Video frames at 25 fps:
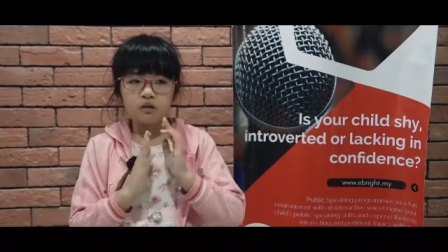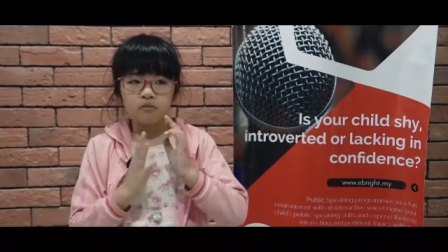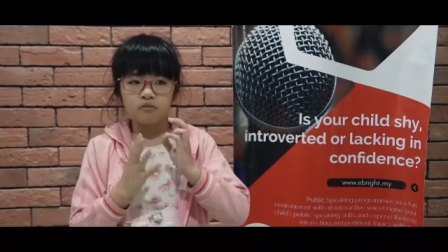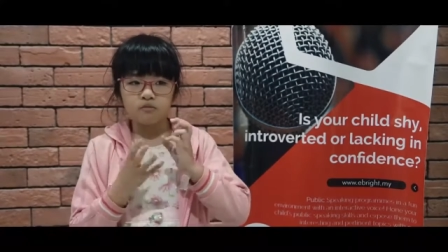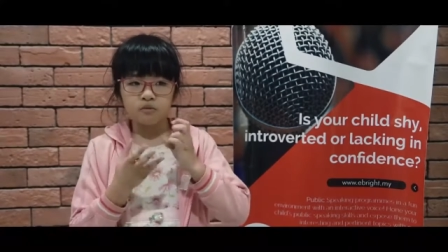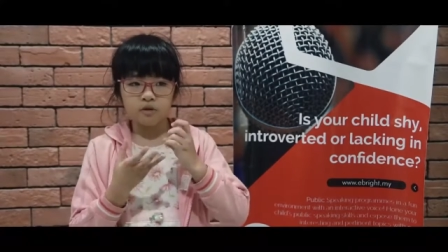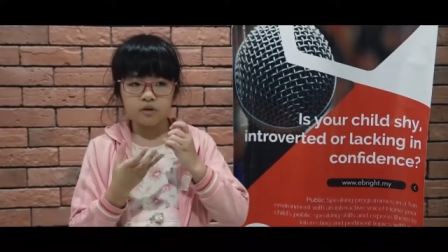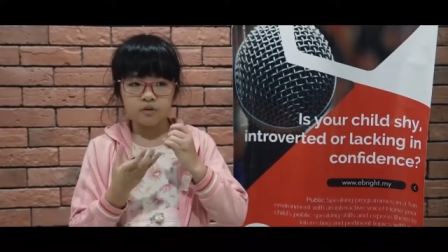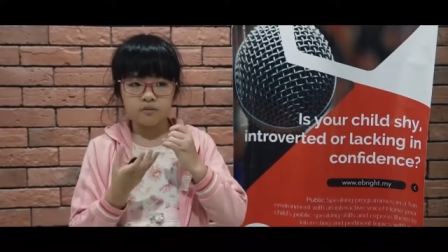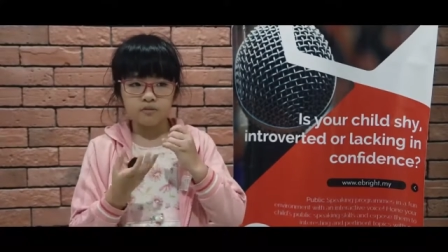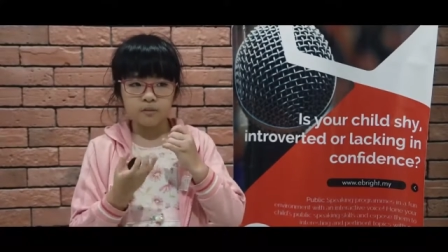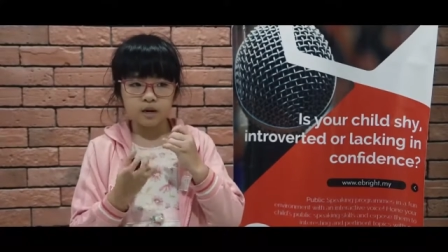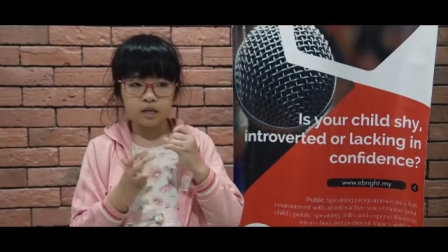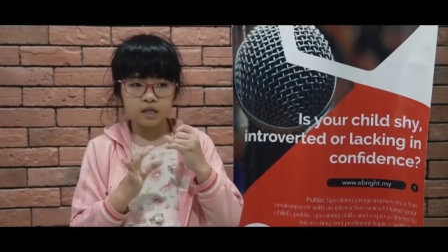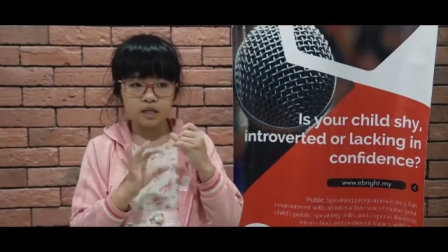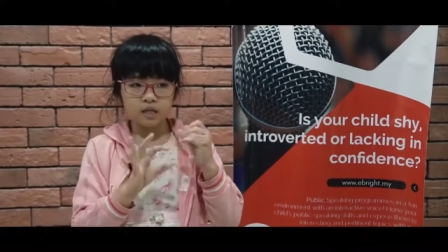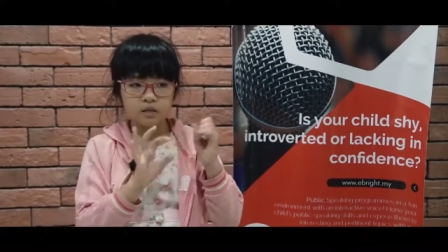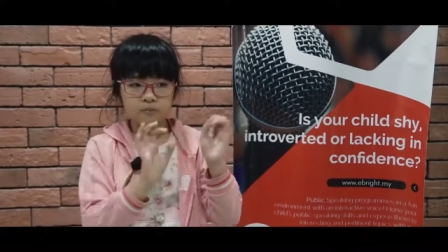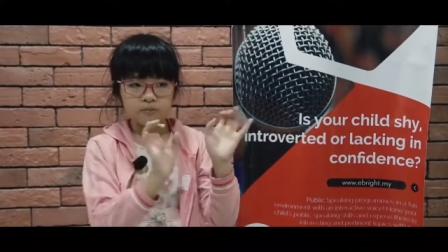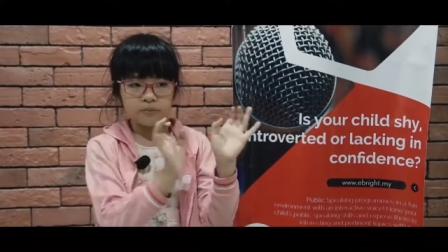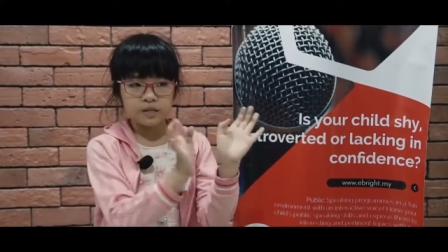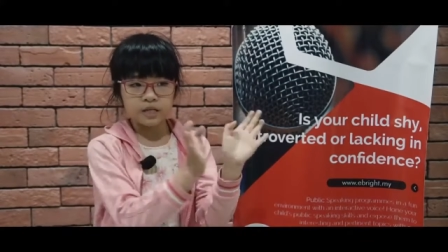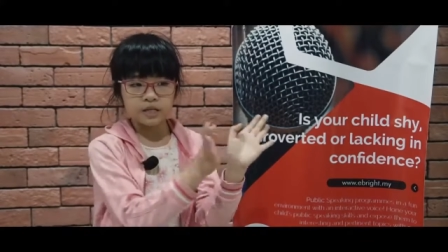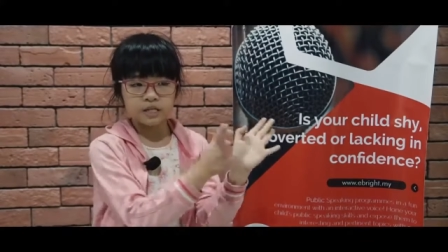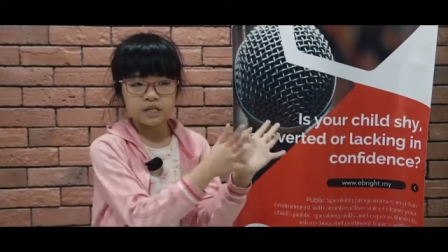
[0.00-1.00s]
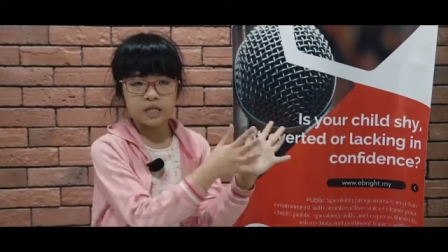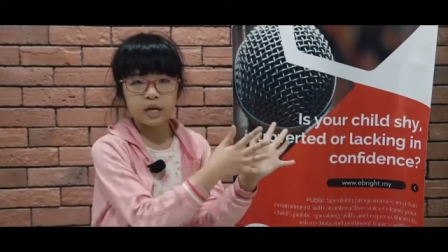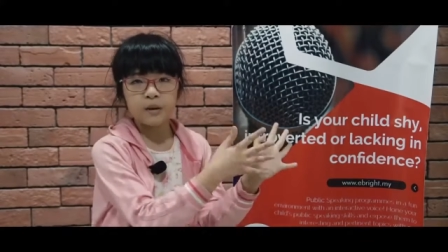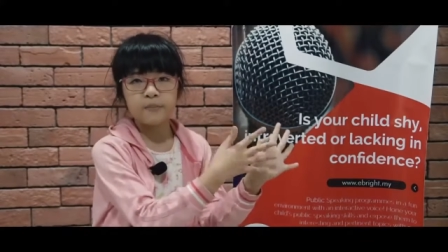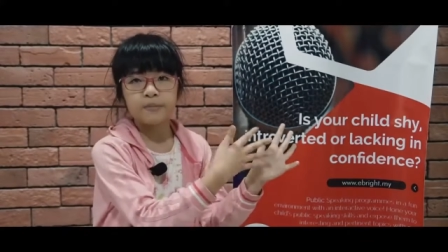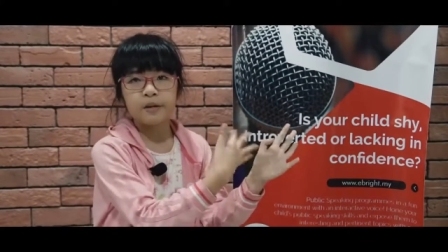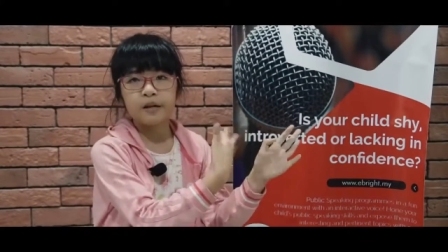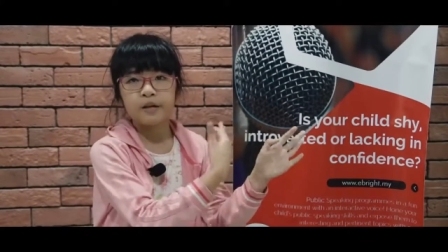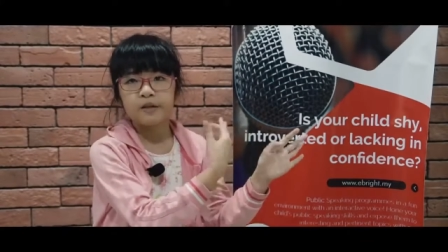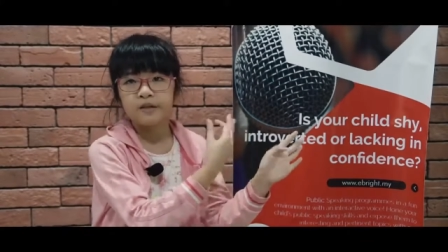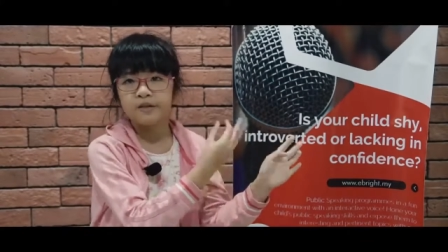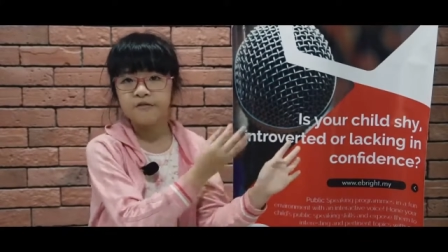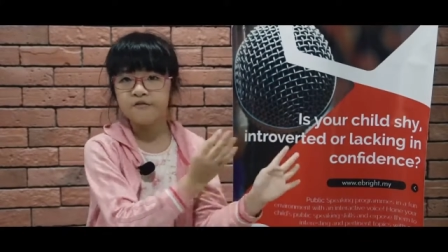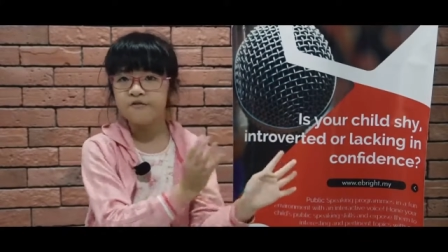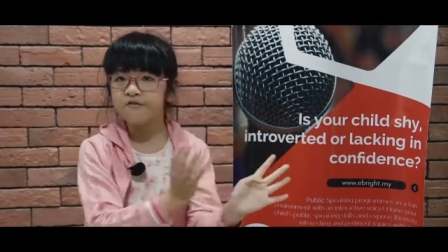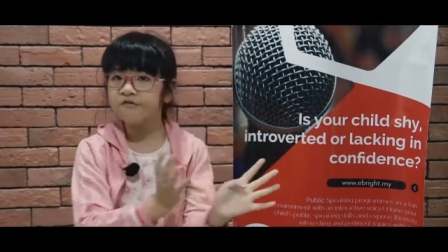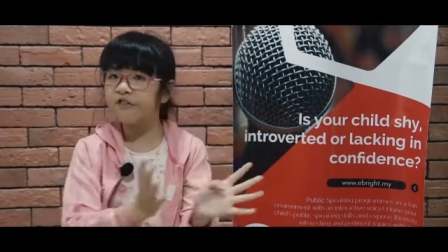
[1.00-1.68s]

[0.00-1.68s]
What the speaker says: we must speak sometimes